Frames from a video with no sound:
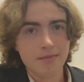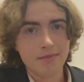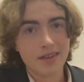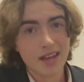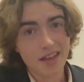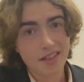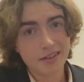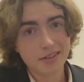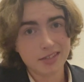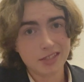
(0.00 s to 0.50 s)

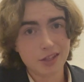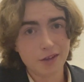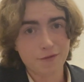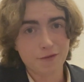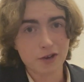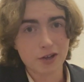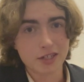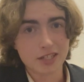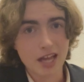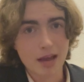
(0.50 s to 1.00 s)
Now, this is the
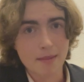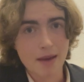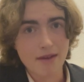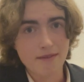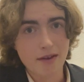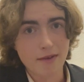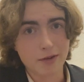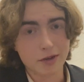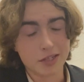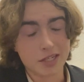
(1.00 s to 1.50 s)
first time I've
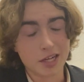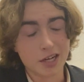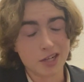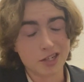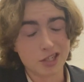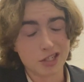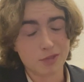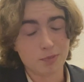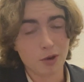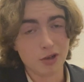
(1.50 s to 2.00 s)
ever seen a
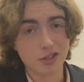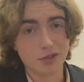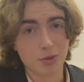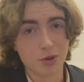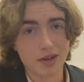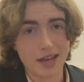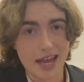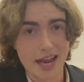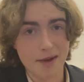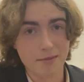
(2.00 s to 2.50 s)
disposable
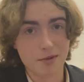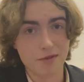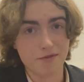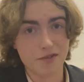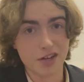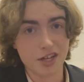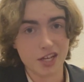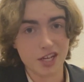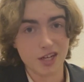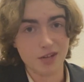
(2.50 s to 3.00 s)
camera
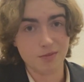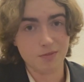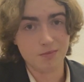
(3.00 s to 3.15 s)
video,